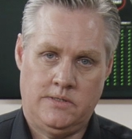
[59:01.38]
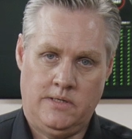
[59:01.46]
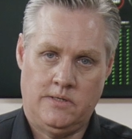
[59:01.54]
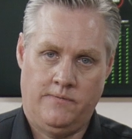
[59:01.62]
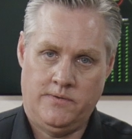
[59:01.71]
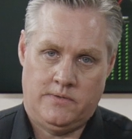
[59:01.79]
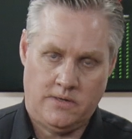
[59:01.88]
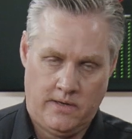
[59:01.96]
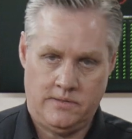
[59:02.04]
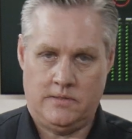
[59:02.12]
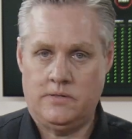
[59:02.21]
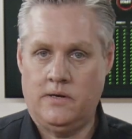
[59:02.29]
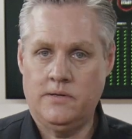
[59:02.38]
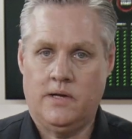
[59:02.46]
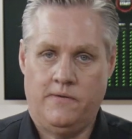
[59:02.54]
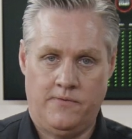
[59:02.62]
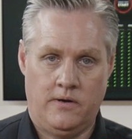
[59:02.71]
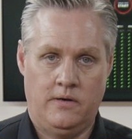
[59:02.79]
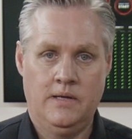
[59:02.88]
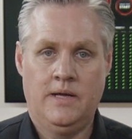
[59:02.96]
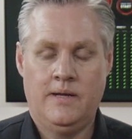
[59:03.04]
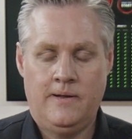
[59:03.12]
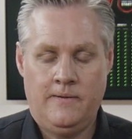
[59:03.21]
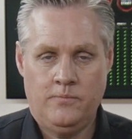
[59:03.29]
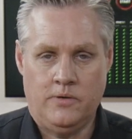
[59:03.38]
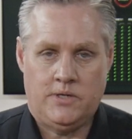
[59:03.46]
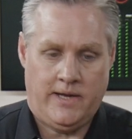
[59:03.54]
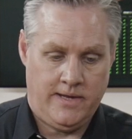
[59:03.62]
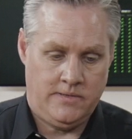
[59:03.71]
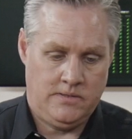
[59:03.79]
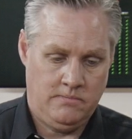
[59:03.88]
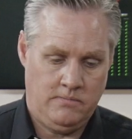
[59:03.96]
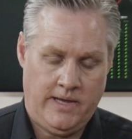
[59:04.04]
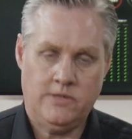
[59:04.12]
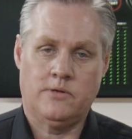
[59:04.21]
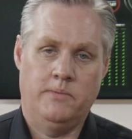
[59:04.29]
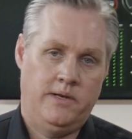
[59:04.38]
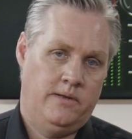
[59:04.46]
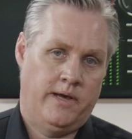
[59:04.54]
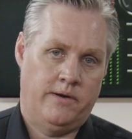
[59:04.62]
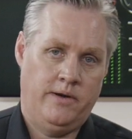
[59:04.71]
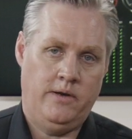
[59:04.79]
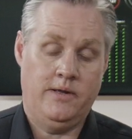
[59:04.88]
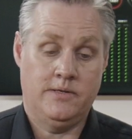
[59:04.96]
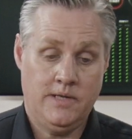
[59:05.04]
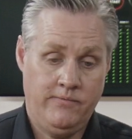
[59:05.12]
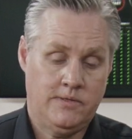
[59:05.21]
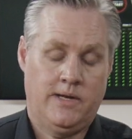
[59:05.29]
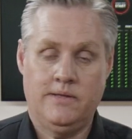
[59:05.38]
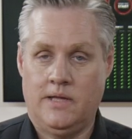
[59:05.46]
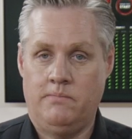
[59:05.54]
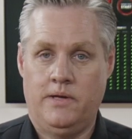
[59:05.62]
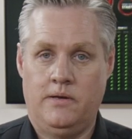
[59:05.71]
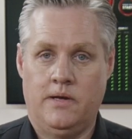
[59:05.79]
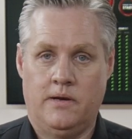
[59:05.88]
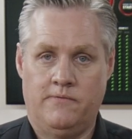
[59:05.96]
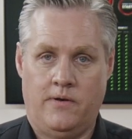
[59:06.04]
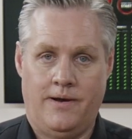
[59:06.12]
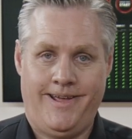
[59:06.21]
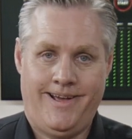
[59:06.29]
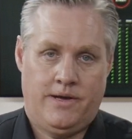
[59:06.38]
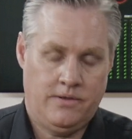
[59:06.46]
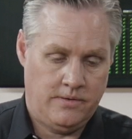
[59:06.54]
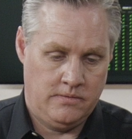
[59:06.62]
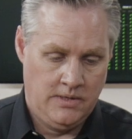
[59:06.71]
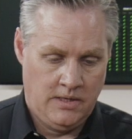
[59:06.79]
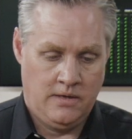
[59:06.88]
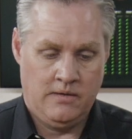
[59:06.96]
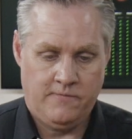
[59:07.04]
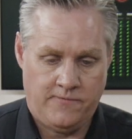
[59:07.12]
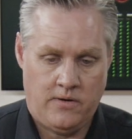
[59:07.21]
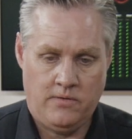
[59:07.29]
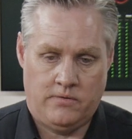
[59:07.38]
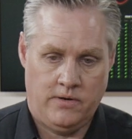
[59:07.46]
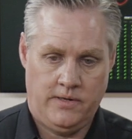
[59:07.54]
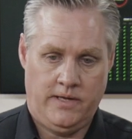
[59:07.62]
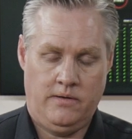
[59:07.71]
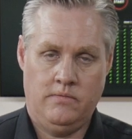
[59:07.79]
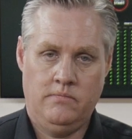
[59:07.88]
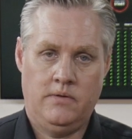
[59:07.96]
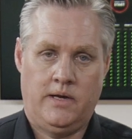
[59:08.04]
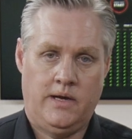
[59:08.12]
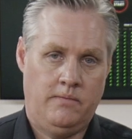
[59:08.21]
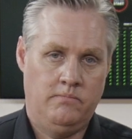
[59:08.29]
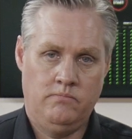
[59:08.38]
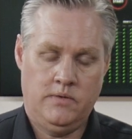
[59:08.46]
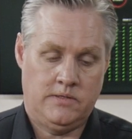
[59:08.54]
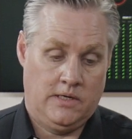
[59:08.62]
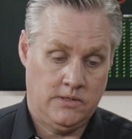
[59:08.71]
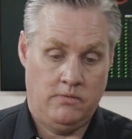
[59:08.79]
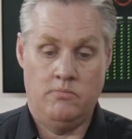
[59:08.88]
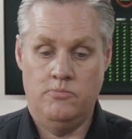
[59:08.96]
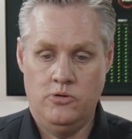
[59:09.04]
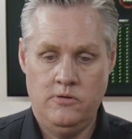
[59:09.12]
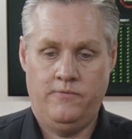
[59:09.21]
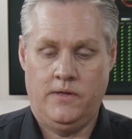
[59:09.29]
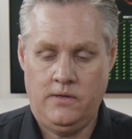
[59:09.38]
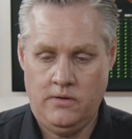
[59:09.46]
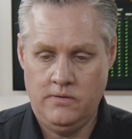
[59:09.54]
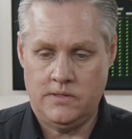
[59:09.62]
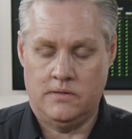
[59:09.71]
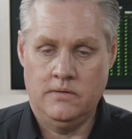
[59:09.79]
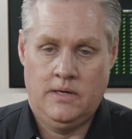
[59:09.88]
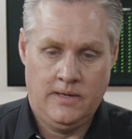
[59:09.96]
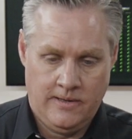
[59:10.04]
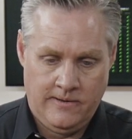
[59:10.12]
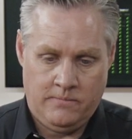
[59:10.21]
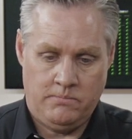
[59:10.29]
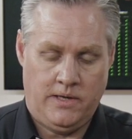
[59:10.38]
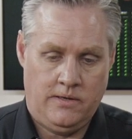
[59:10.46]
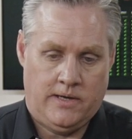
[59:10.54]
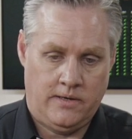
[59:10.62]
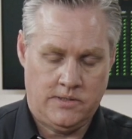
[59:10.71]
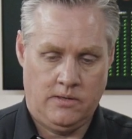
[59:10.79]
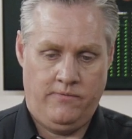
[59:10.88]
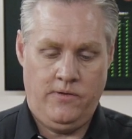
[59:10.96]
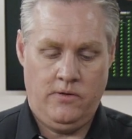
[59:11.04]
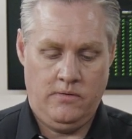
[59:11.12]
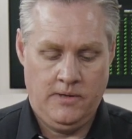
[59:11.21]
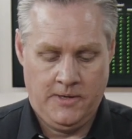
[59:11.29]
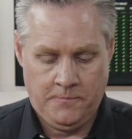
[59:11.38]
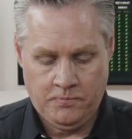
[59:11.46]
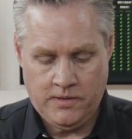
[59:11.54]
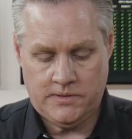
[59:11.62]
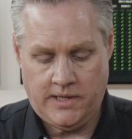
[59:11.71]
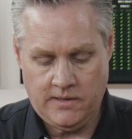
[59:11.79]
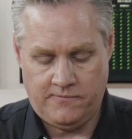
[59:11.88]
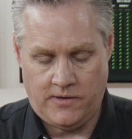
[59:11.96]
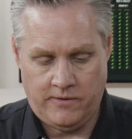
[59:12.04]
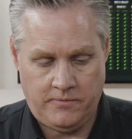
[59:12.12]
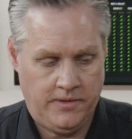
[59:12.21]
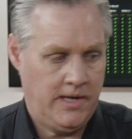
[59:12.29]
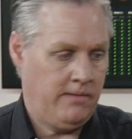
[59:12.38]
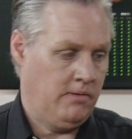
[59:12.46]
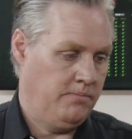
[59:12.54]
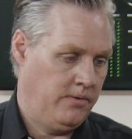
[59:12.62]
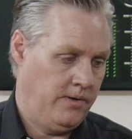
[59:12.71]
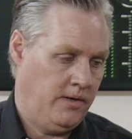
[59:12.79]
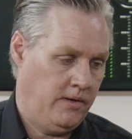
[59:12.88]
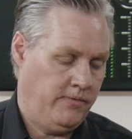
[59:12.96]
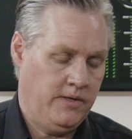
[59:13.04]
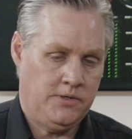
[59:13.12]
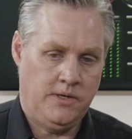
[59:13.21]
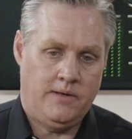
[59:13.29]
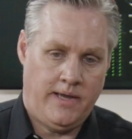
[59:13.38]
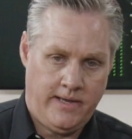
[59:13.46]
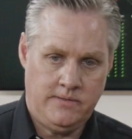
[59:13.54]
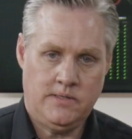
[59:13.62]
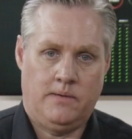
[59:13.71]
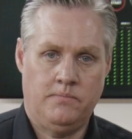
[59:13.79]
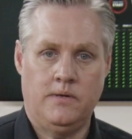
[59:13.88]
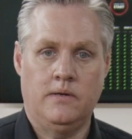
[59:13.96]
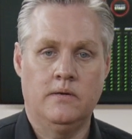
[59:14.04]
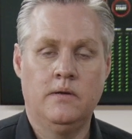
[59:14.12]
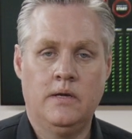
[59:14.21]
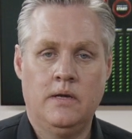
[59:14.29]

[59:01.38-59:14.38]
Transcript: sits off the side as a sidecar file, which has extra metadata in it. You can even take that metadata file out of the folder and then essentially remove the user metadata. So if you take a file from the camera and put it in DaVinci and add something,